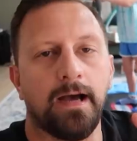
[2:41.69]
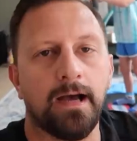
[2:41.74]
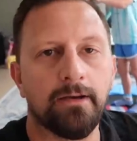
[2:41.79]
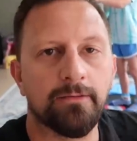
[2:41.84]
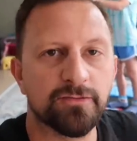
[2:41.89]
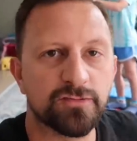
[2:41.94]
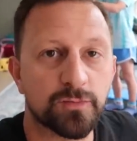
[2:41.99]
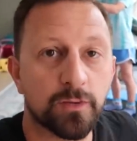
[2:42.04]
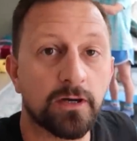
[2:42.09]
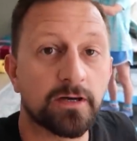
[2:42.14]
I
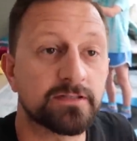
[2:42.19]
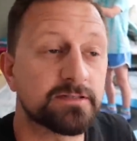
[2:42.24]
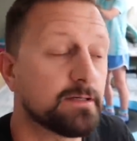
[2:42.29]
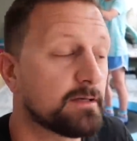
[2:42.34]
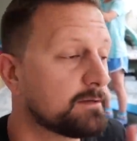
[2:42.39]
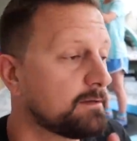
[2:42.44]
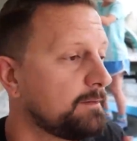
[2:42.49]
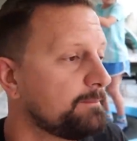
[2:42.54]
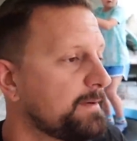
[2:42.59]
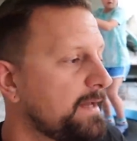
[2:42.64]
was wrong. It's
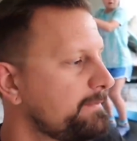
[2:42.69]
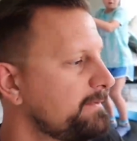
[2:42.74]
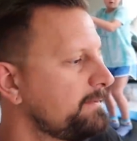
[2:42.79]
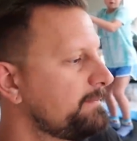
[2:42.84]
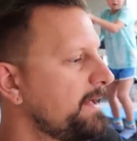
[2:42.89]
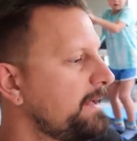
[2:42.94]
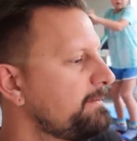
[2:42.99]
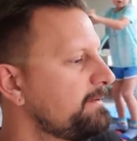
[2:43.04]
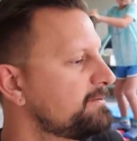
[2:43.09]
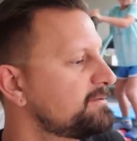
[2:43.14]
not called Baby
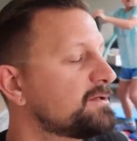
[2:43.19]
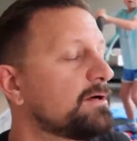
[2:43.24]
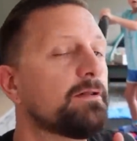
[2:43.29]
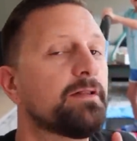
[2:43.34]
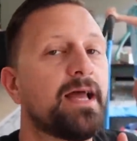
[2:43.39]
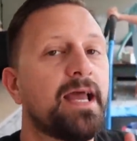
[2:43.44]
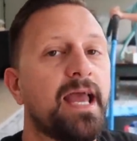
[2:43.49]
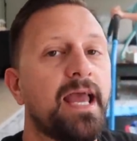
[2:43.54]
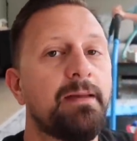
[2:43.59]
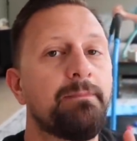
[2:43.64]
Baby. It was
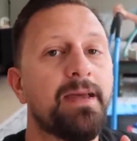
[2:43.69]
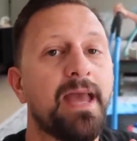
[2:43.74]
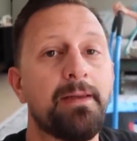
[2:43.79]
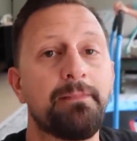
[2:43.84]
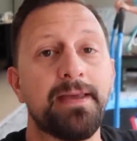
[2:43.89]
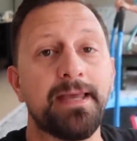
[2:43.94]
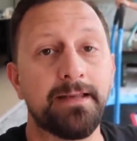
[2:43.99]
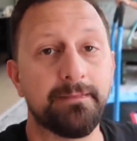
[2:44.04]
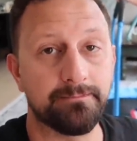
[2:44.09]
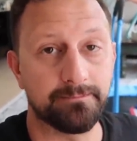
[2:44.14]
called Hey
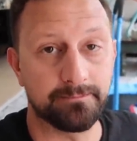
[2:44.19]
Baby.